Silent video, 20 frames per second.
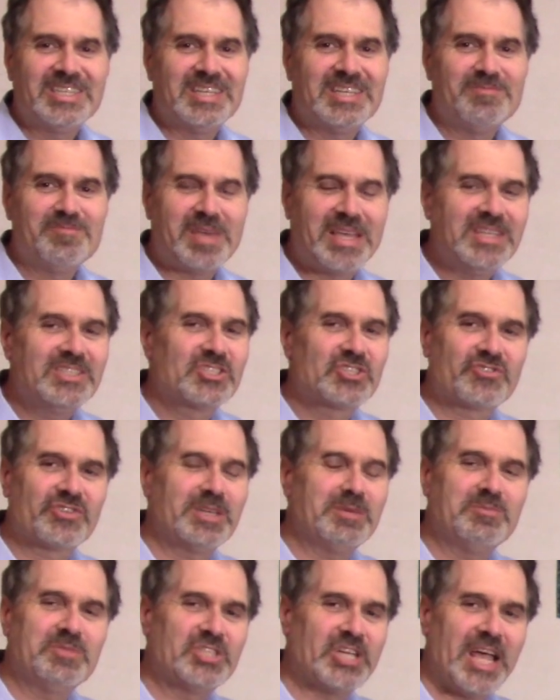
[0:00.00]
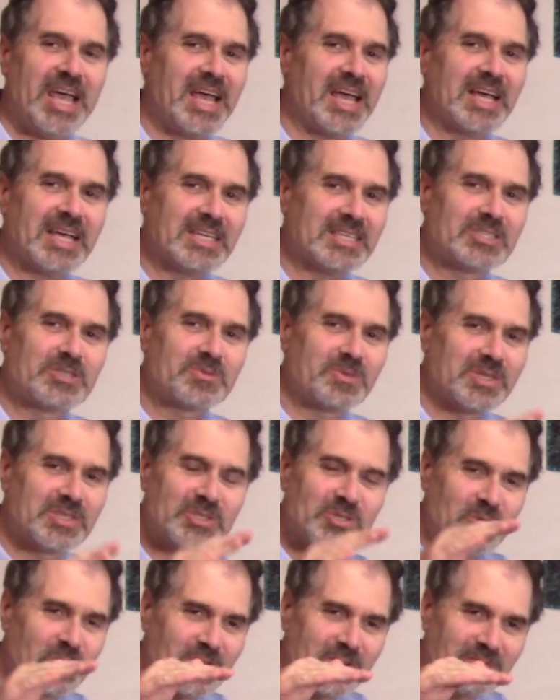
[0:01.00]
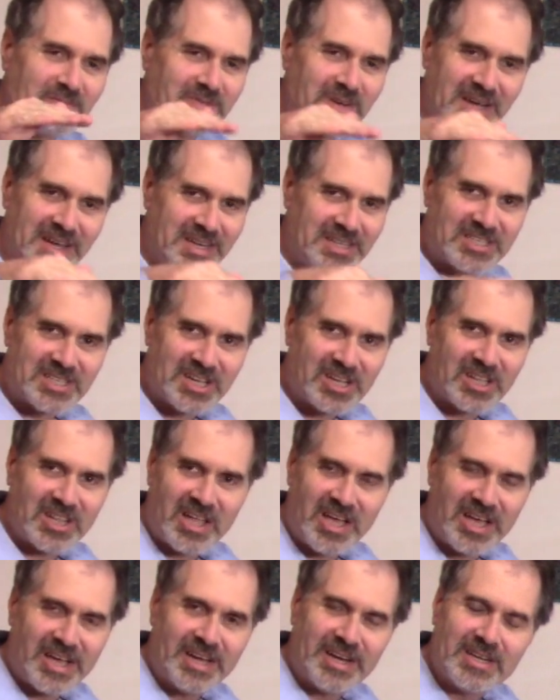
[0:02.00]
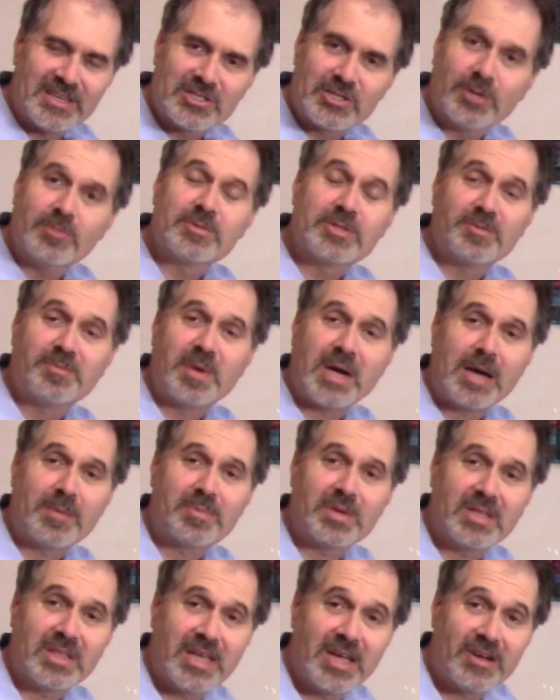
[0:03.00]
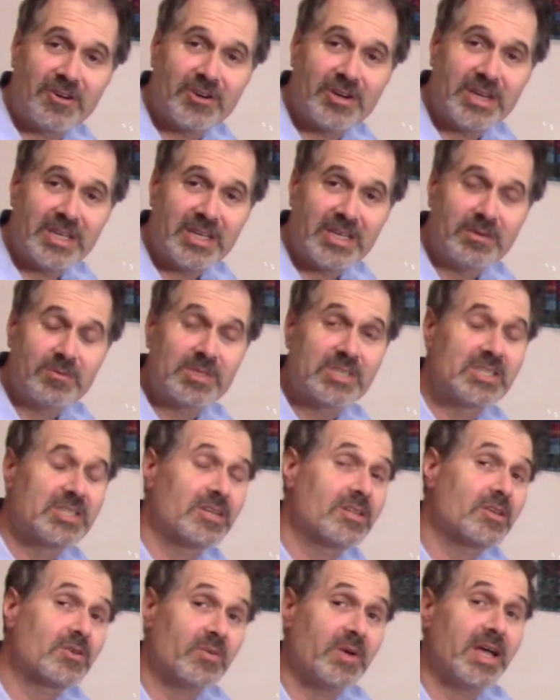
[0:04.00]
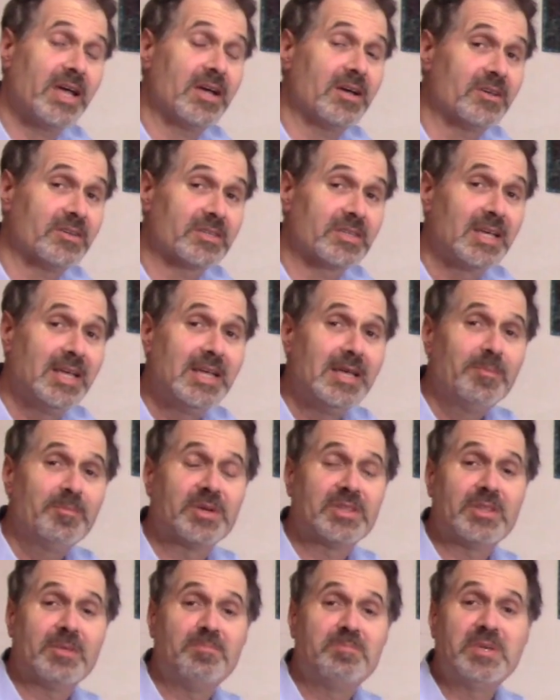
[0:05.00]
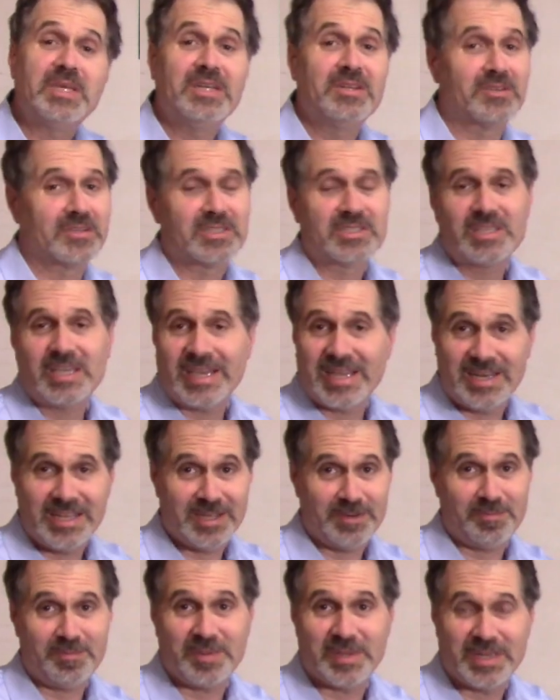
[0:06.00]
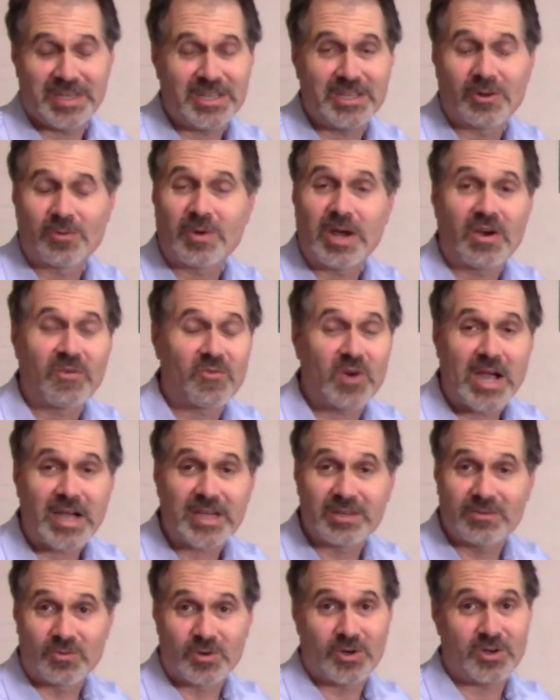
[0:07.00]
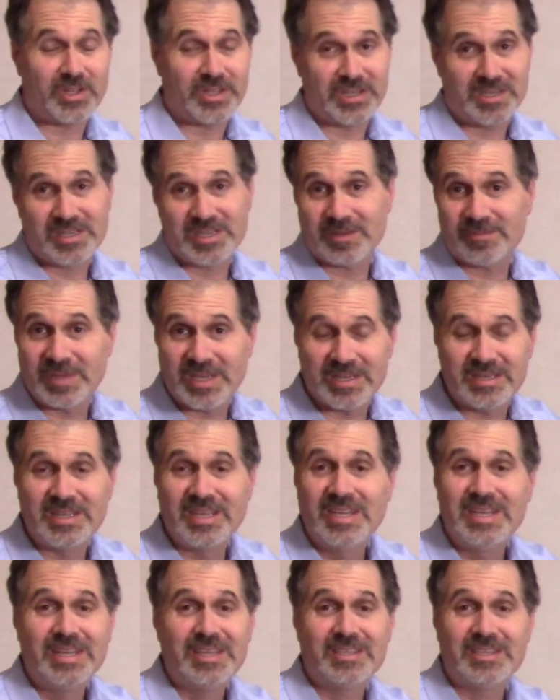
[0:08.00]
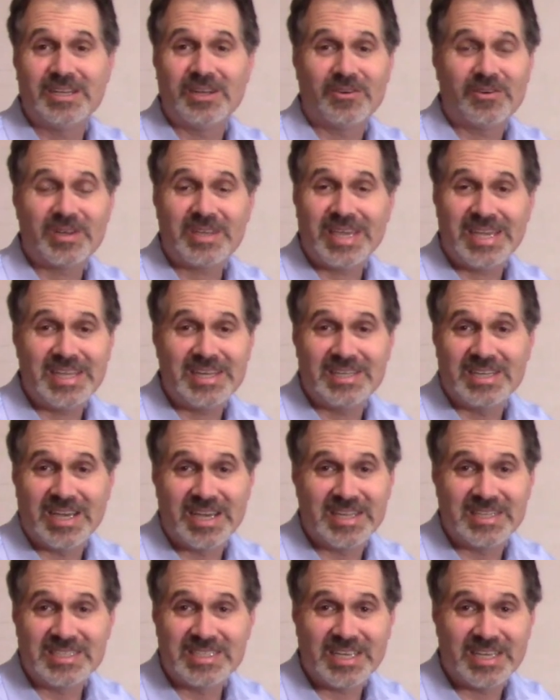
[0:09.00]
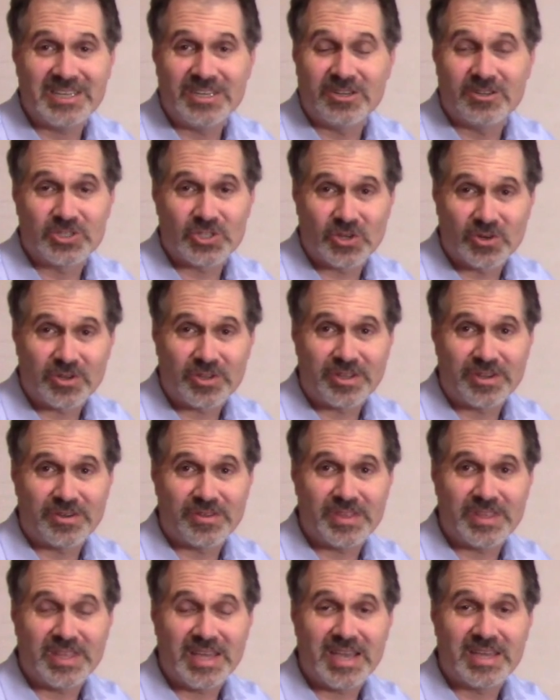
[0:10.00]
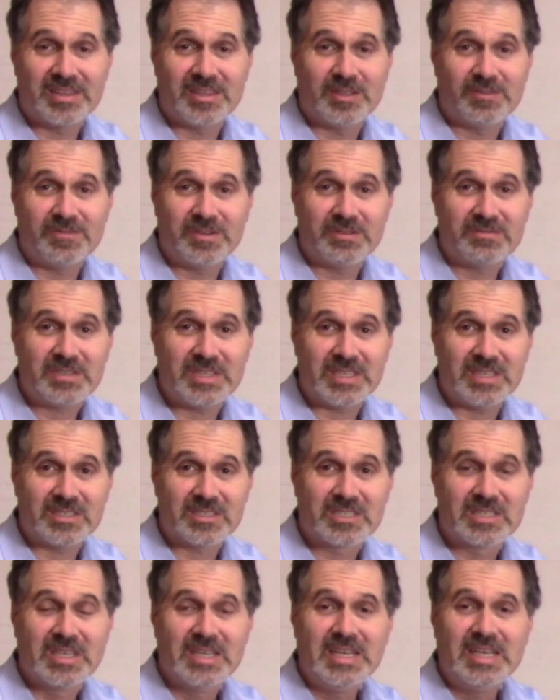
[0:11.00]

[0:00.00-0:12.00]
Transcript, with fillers: mainstream jazz was sort of on a decline in terms of popularity. It was still around, but the Beatles had hit big. You know, rock and roll had come in, you know, eight, nine, ten years earlier than that, in the fifties.